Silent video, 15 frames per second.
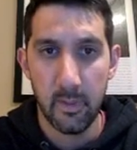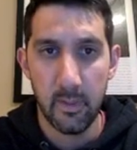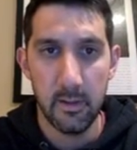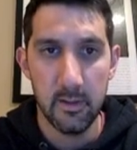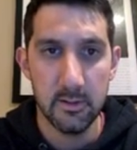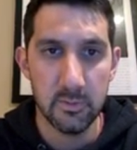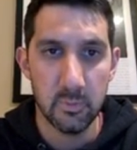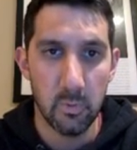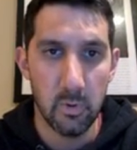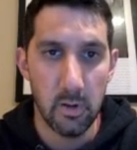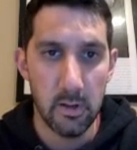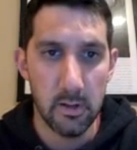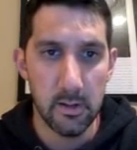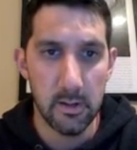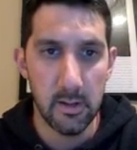is
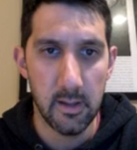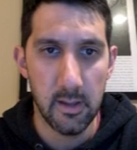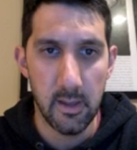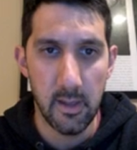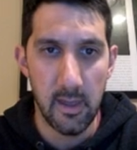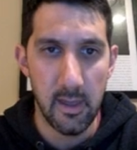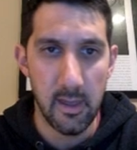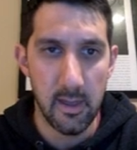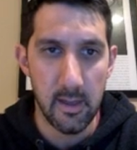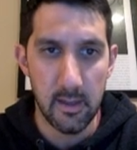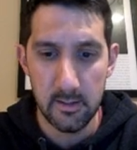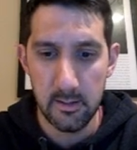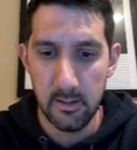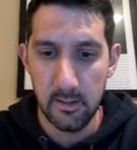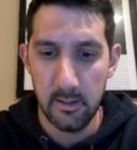one
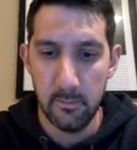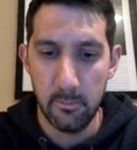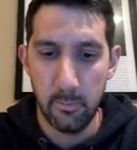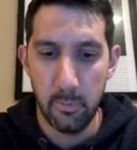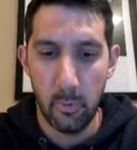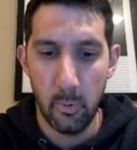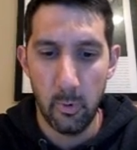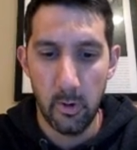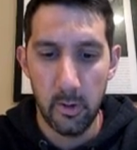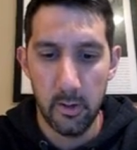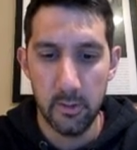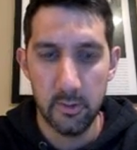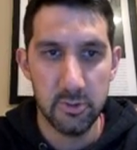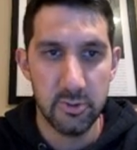and import